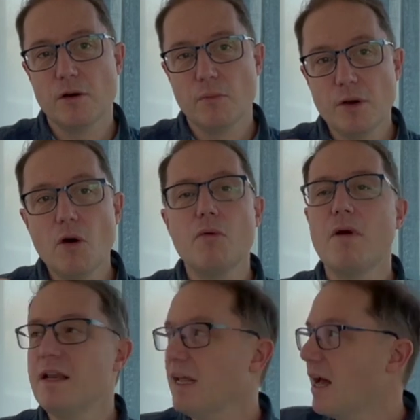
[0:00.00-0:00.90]
we
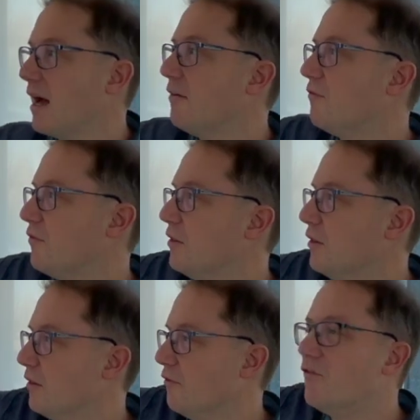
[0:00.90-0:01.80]
already have
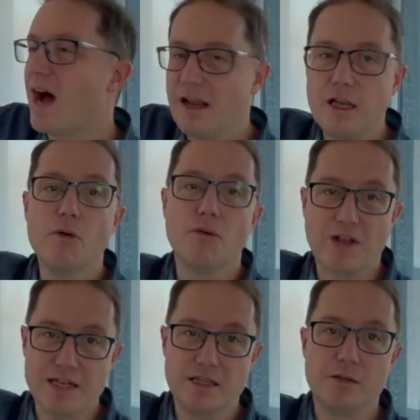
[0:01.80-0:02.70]
the value of
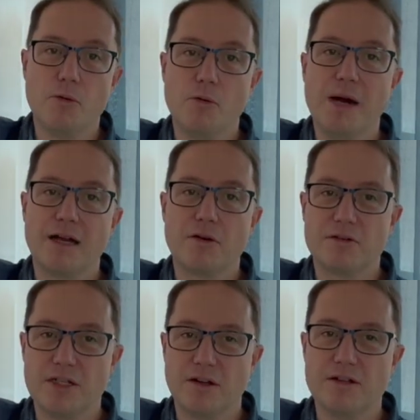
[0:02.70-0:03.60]
getting the ball back on
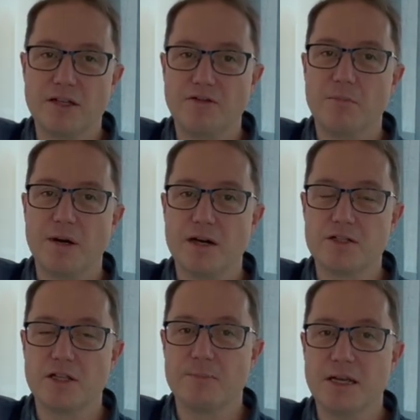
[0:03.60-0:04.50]
different parts of
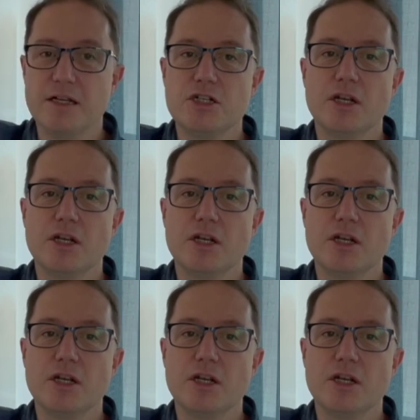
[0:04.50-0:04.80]
the pitch.